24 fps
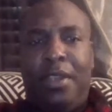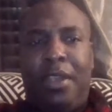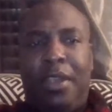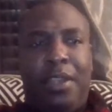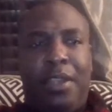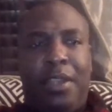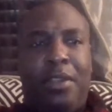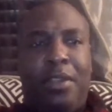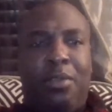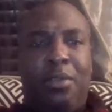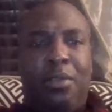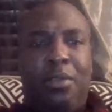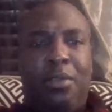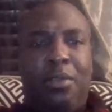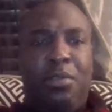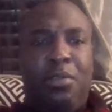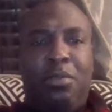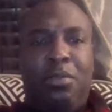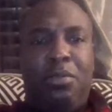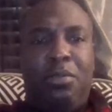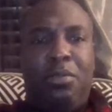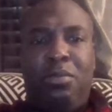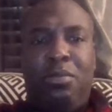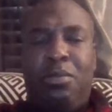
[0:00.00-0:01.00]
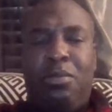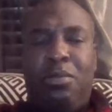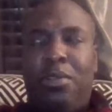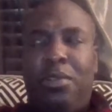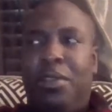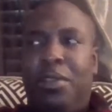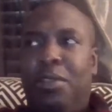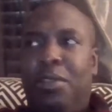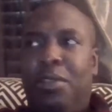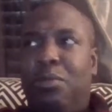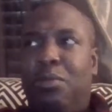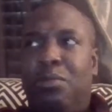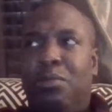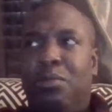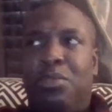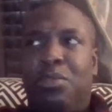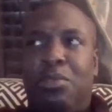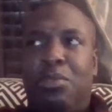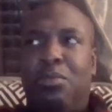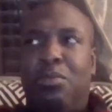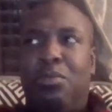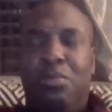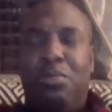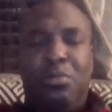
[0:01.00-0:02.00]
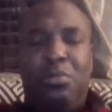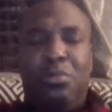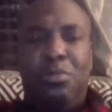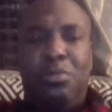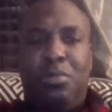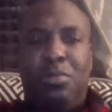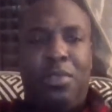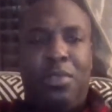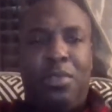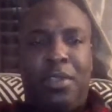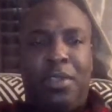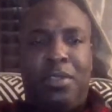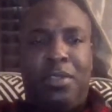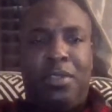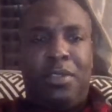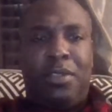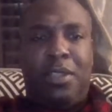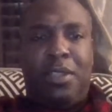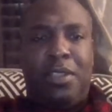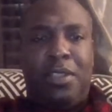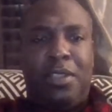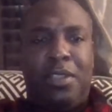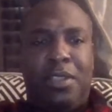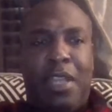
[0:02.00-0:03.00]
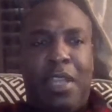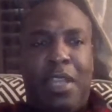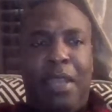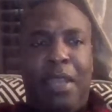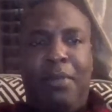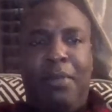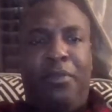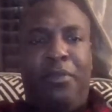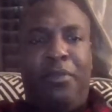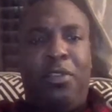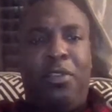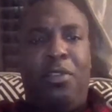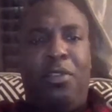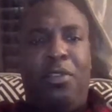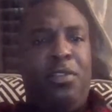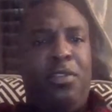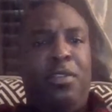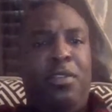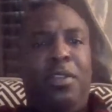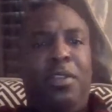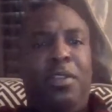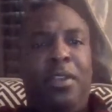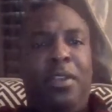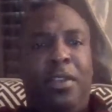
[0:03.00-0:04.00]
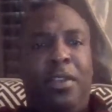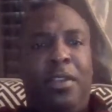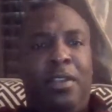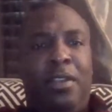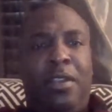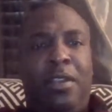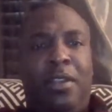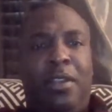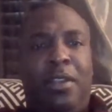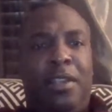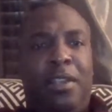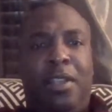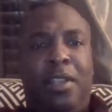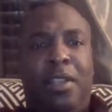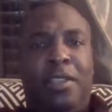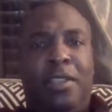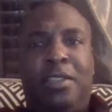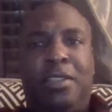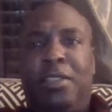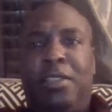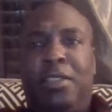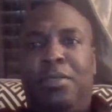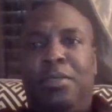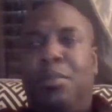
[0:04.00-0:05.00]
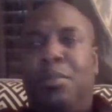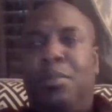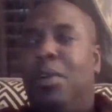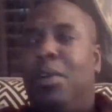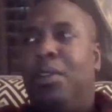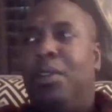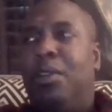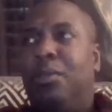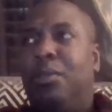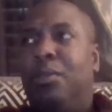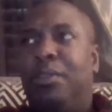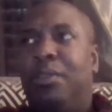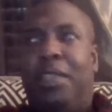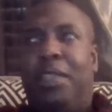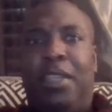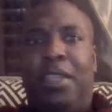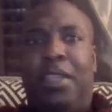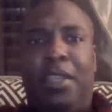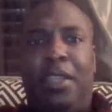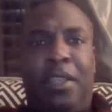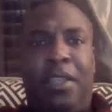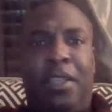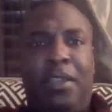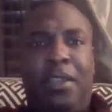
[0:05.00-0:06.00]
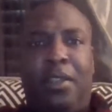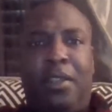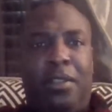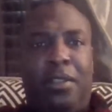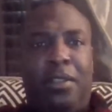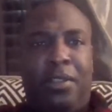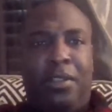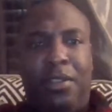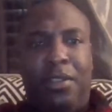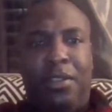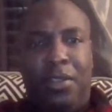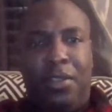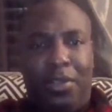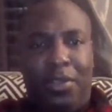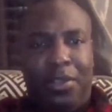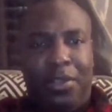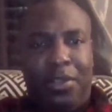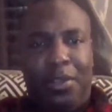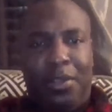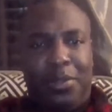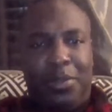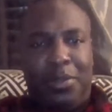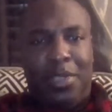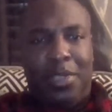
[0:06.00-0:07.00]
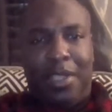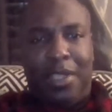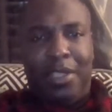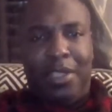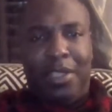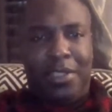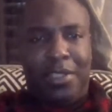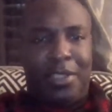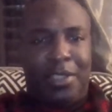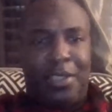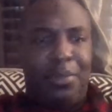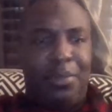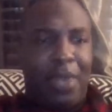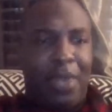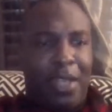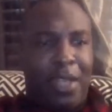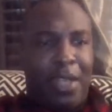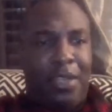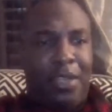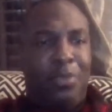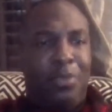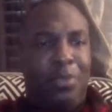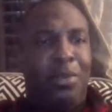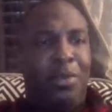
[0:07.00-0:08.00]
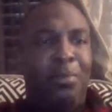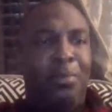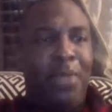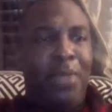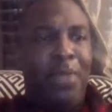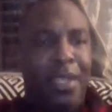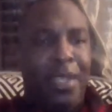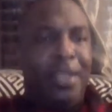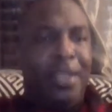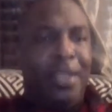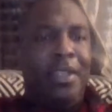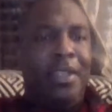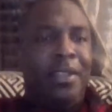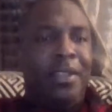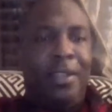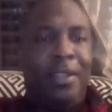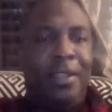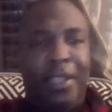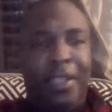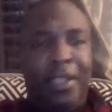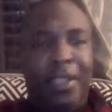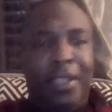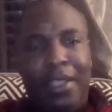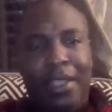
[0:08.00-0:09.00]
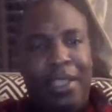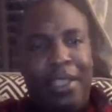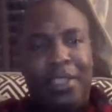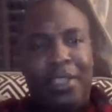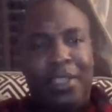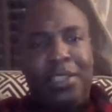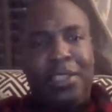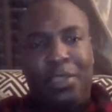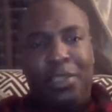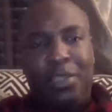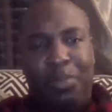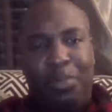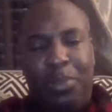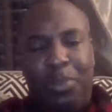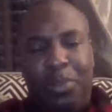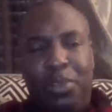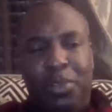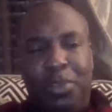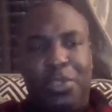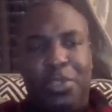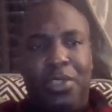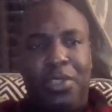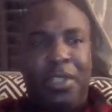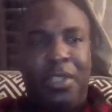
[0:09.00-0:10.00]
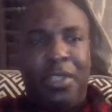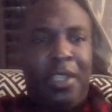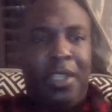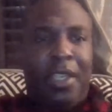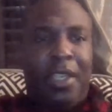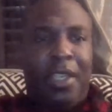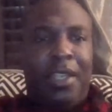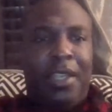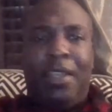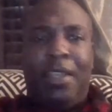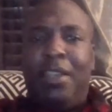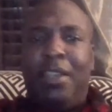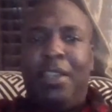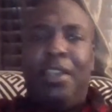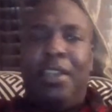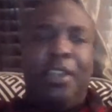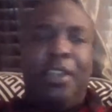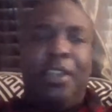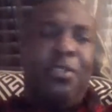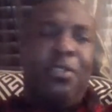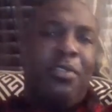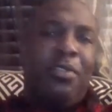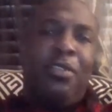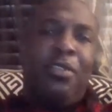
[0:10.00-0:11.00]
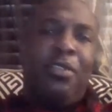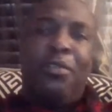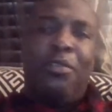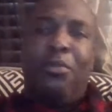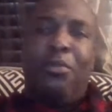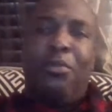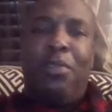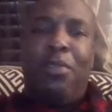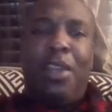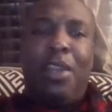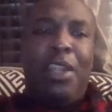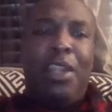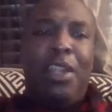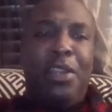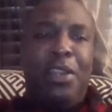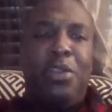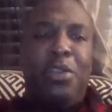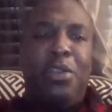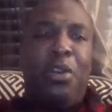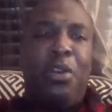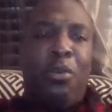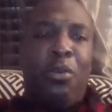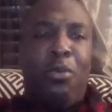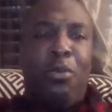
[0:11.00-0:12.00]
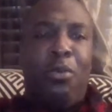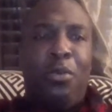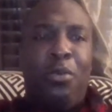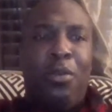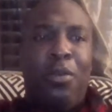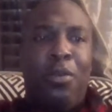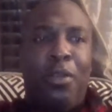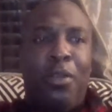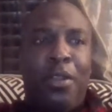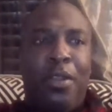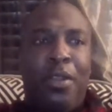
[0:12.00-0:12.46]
and don't know who the new school is named for, unless it's Martin Luther King or you know what I'm saying, somebody who the media has just pushed, and then they don't even really know